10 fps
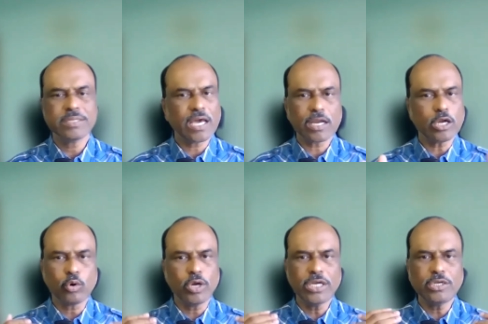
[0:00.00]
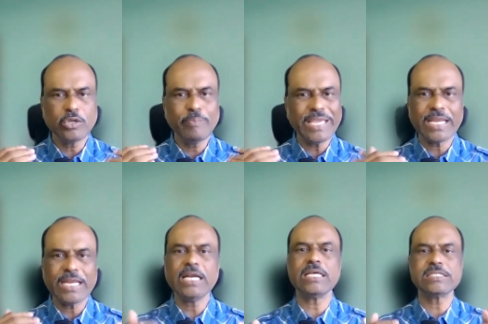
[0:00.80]
They are not going to be
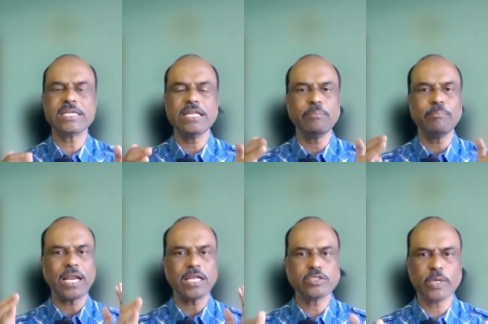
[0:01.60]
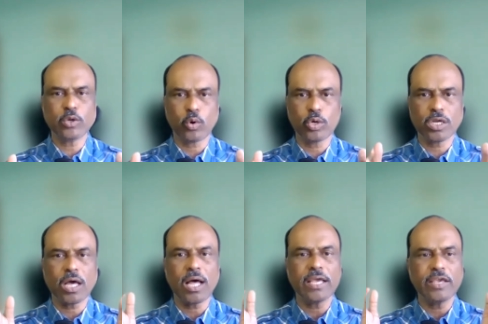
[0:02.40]
interested in management
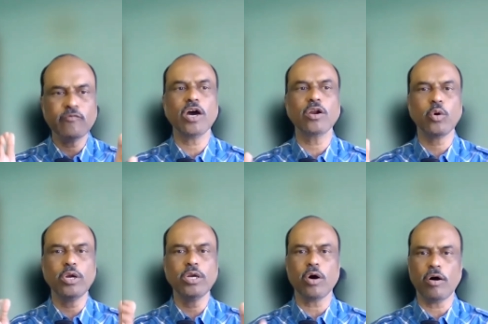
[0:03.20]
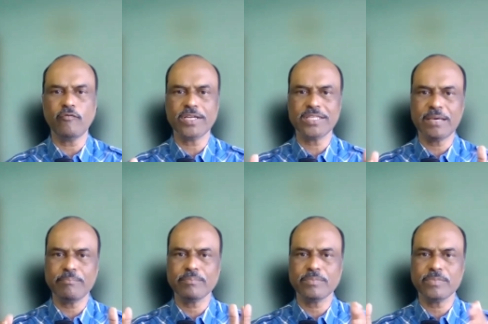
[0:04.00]
quota if you are going to offer
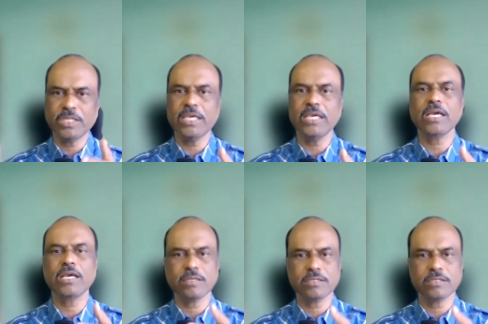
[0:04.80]
them the